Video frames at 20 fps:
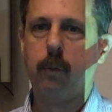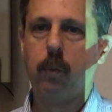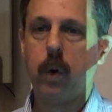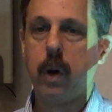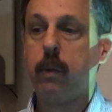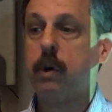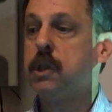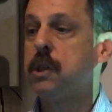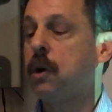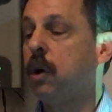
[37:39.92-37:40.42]

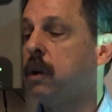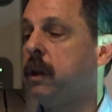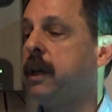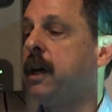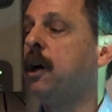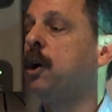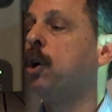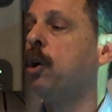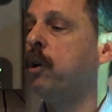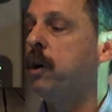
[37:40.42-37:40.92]
We would
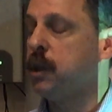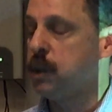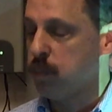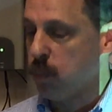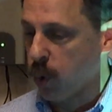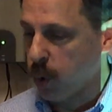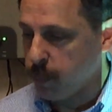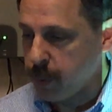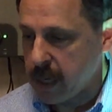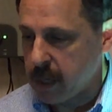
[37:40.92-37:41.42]
certainly encourage
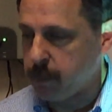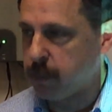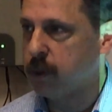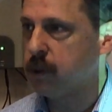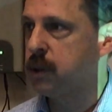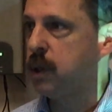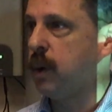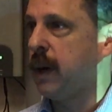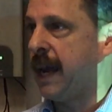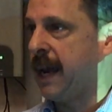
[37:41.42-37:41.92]
more
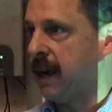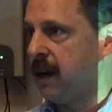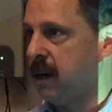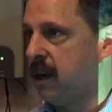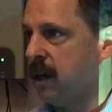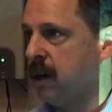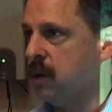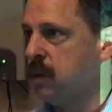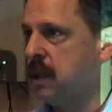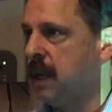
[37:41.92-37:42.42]
people to add
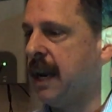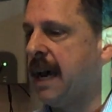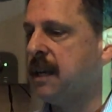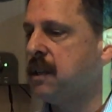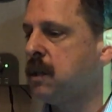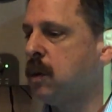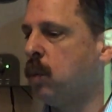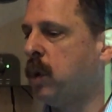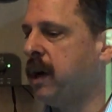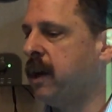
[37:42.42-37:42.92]
nodes, and
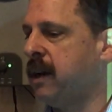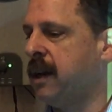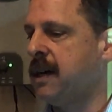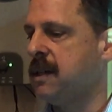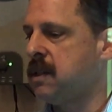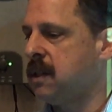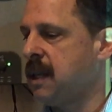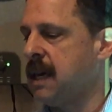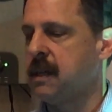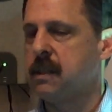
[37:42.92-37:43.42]
that's the one of the
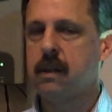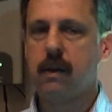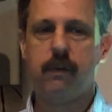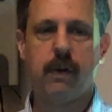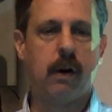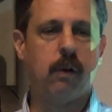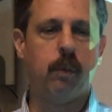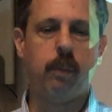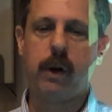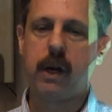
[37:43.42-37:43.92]
nice things.
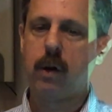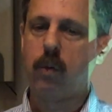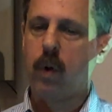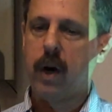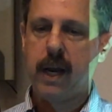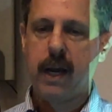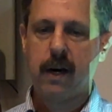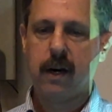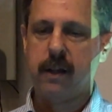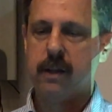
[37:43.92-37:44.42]
If everybody
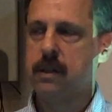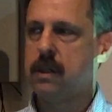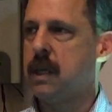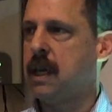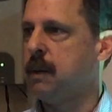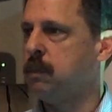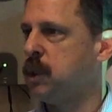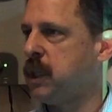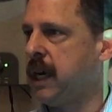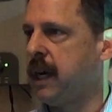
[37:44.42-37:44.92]
ran on the
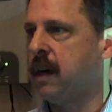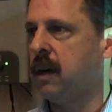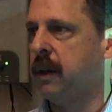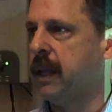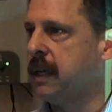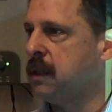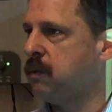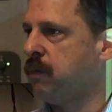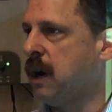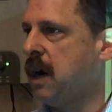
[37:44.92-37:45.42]
same channel,
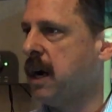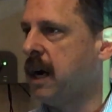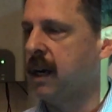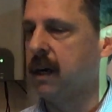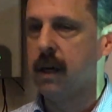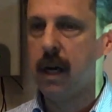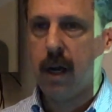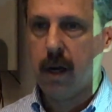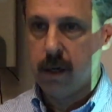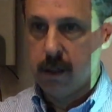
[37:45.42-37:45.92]
that's
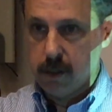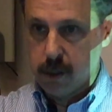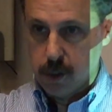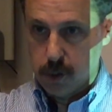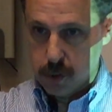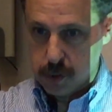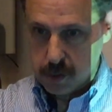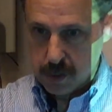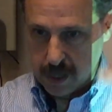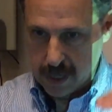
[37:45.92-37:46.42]
fine.
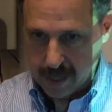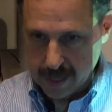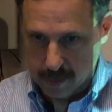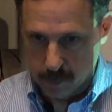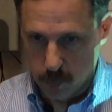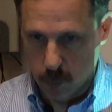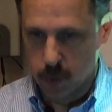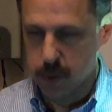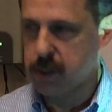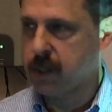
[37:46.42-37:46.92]
You're just going to
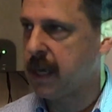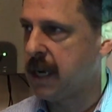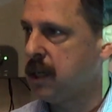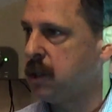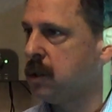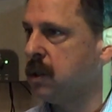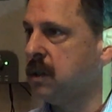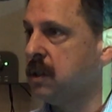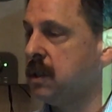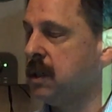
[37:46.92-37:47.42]
have more
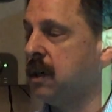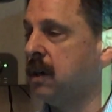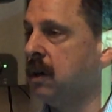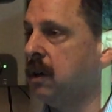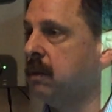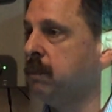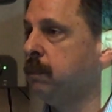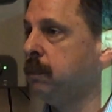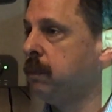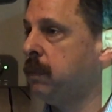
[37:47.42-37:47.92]
stations that
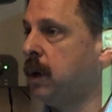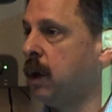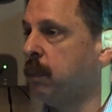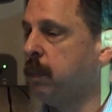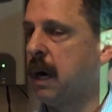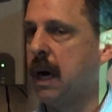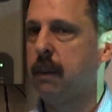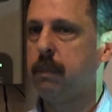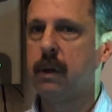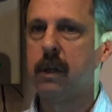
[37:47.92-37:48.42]
are
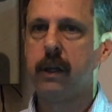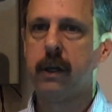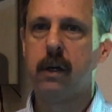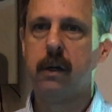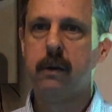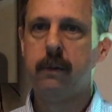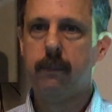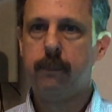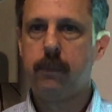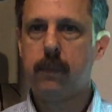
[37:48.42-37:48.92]

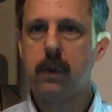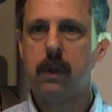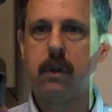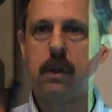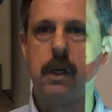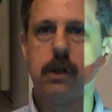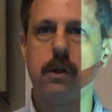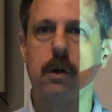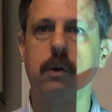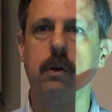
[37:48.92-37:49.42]
populated.
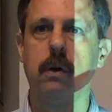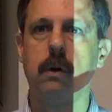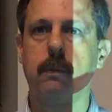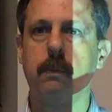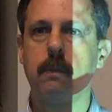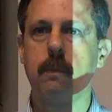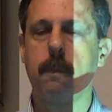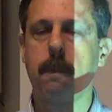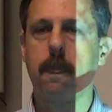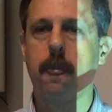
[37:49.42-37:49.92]
Yes, sir.
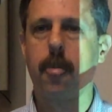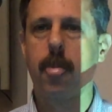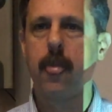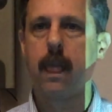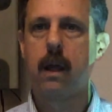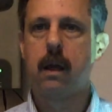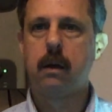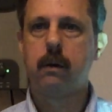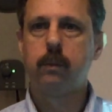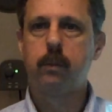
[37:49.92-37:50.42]
You showed a
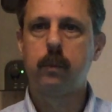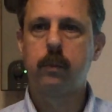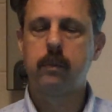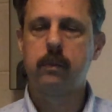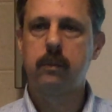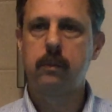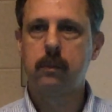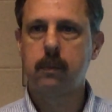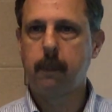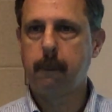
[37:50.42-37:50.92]
map
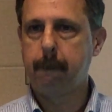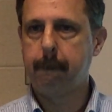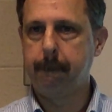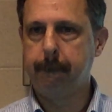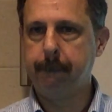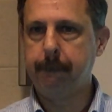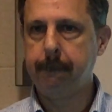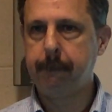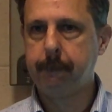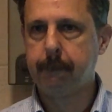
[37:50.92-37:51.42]
earlier
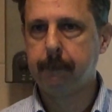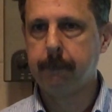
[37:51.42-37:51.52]
that